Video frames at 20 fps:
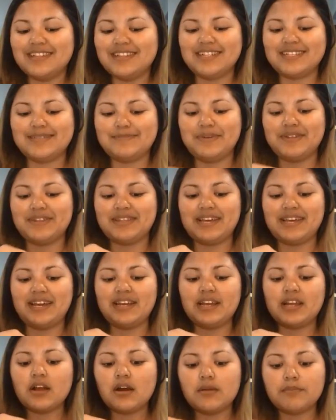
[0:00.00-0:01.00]
let's put that.
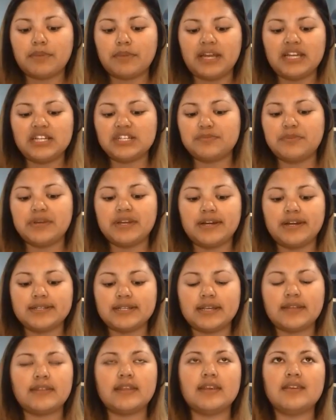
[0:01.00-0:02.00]
And I got beige because
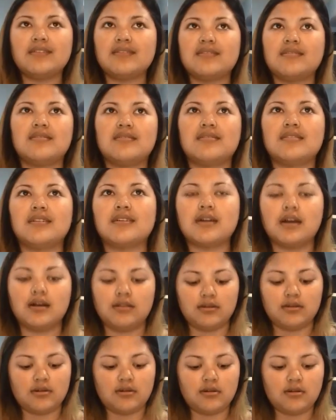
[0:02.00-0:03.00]
I think the
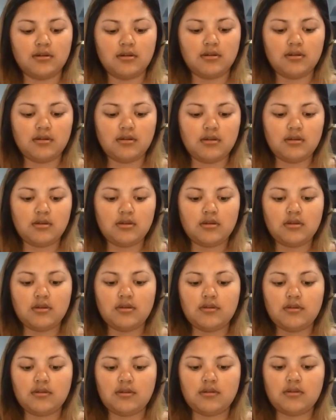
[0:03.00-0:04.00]
color
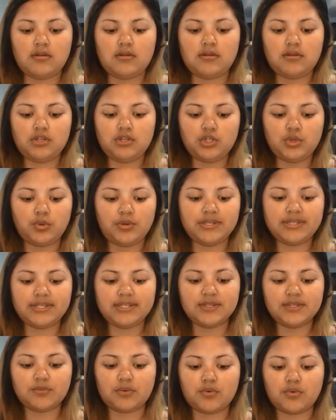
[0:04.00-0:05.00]

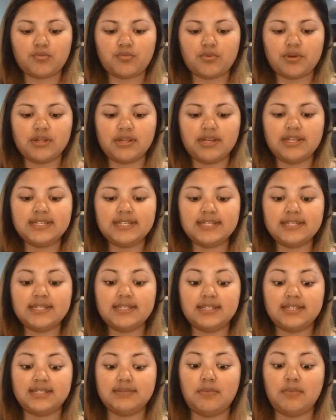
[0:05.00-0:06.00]
choices were really
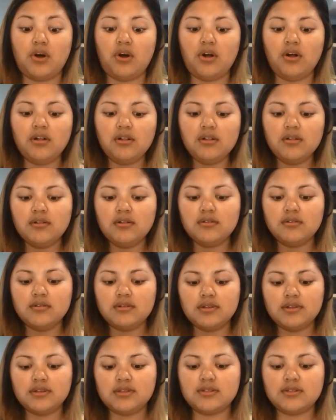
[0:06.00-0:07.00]
small,
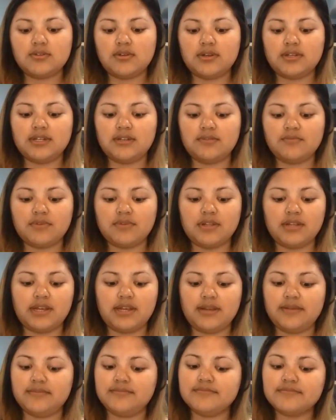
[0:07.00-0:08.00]
so I didn't
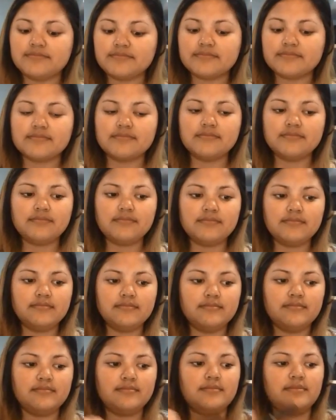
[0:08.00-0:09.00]
really
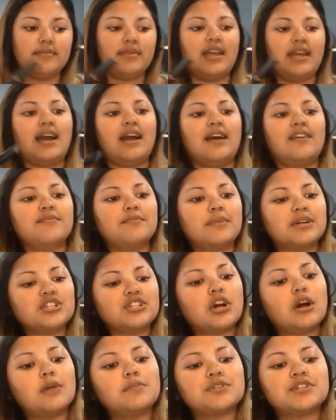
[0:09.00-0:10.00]
have much
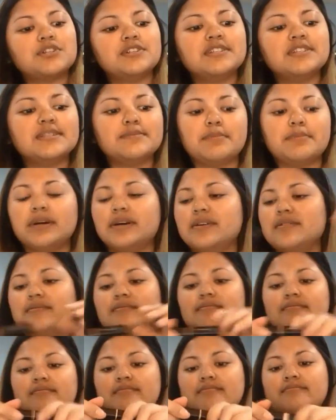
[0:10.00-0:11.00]
options, but
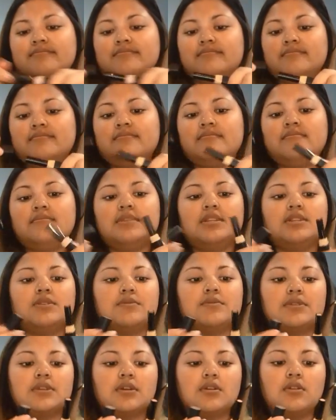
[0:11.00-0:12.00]
this
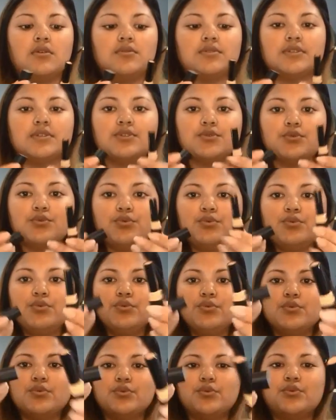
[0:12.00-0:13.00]
was the closest.
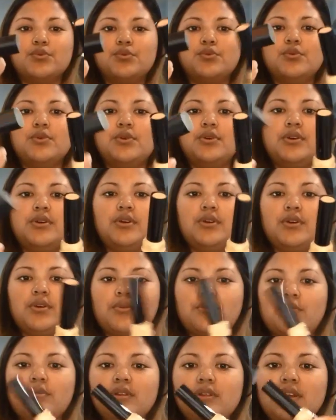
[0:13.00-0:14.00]
Ooh,
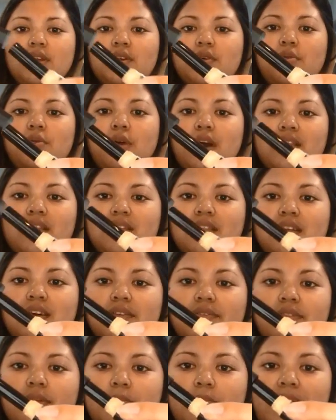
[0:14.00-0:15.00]
really cool. I love the